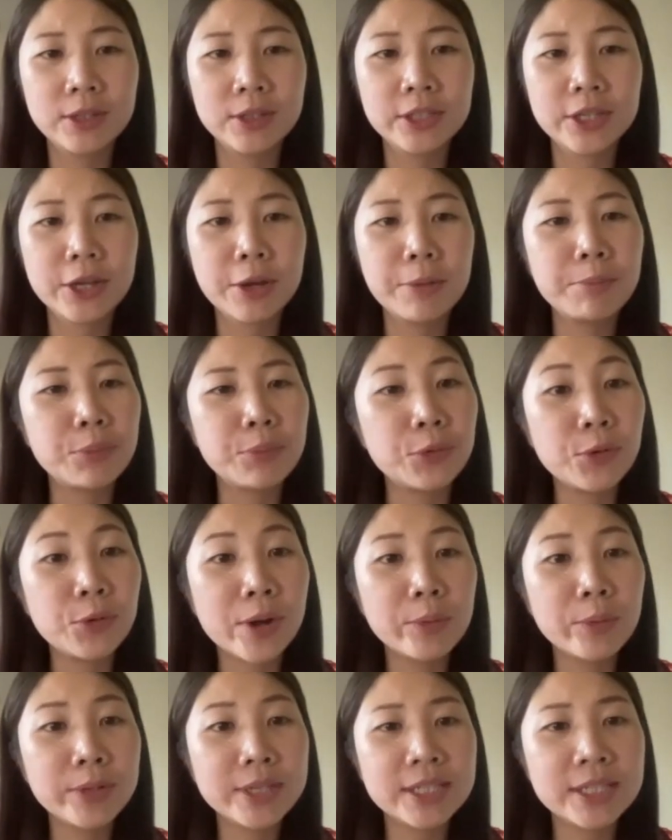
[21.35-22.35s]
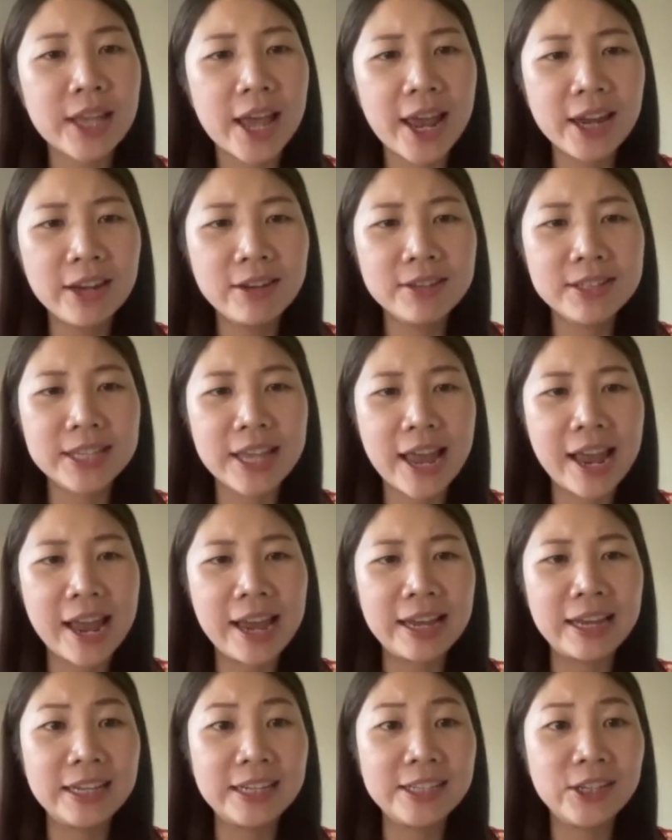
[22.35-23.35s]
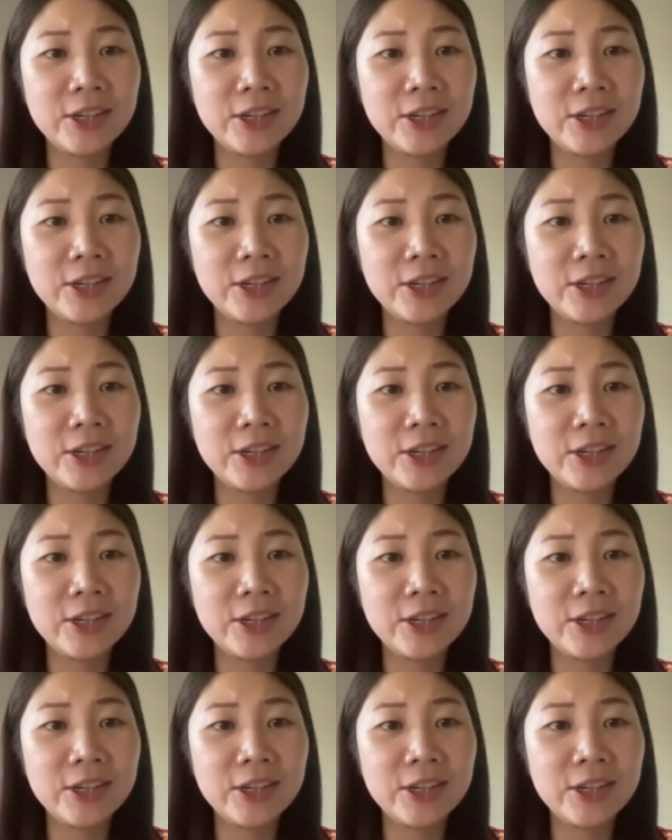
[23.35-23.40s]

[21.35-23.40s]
taboo, I would say, to say,